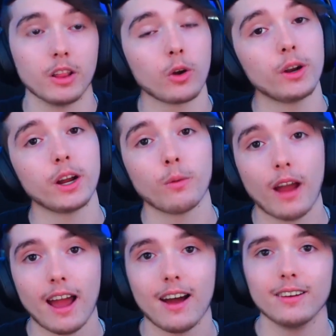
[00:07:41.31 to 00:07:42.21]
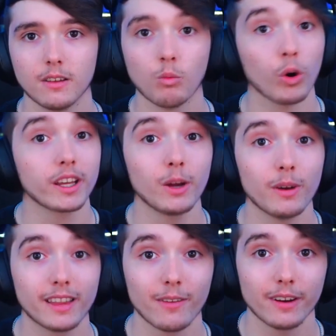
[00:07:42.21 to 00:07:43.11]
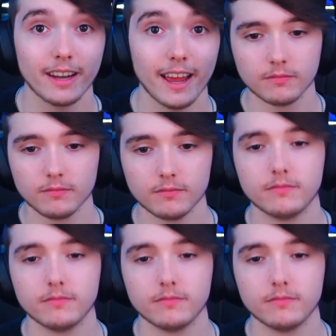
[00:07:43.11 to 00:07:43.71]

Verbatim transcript: learning around and working with every day.